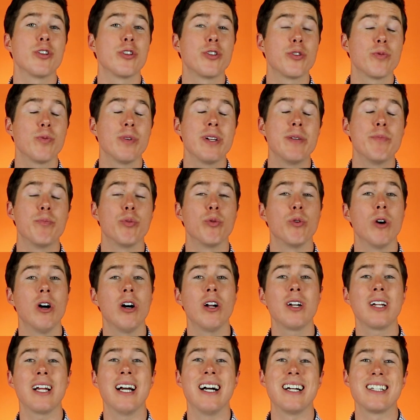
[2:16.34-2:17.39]
the three
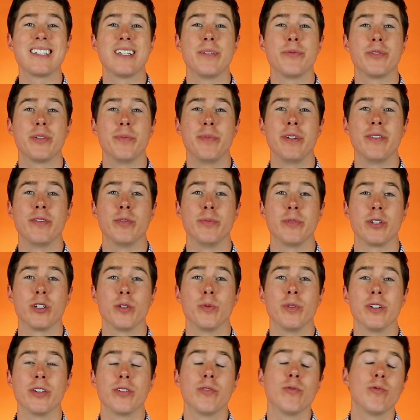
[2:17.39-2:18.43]
broad concepts to be
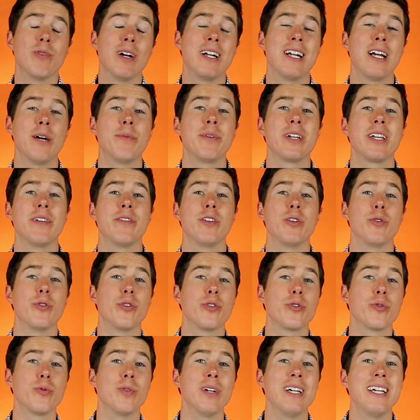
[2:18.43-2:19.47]
familiar with. Right now, I'm gonna give you
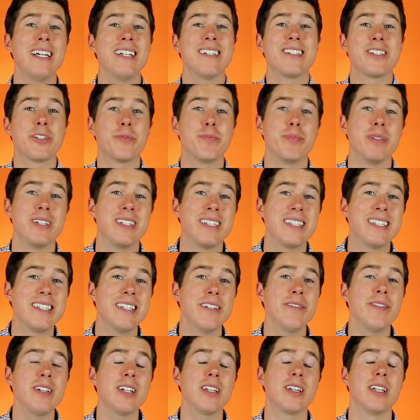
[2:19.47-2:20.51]
three
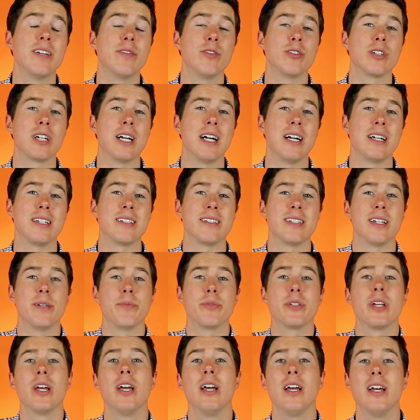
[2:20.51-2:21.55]
specific level
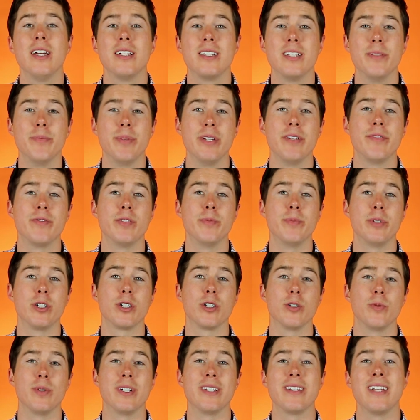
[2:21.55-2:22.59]
concepts to be
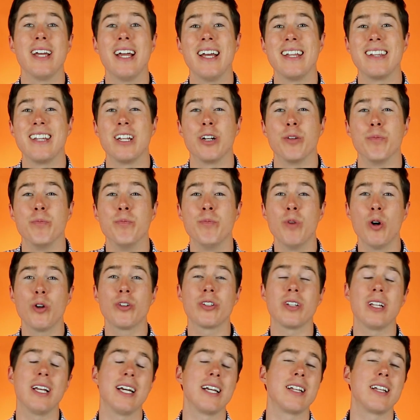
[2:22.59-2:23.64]
familiar with that are
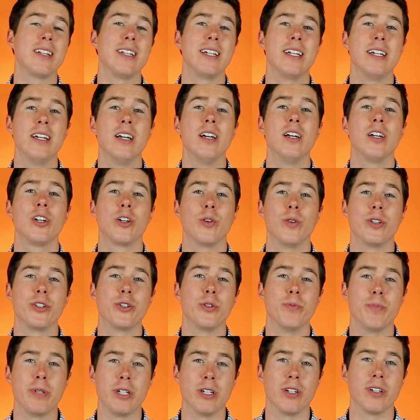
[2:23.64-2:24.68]
most likely going
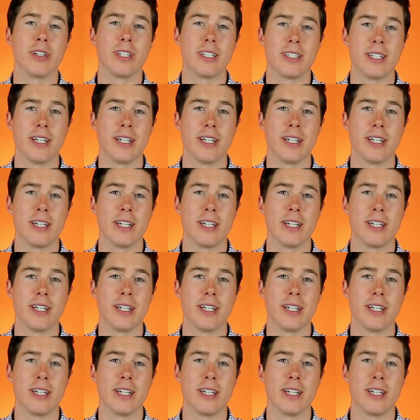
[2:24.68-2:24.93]
to appear on the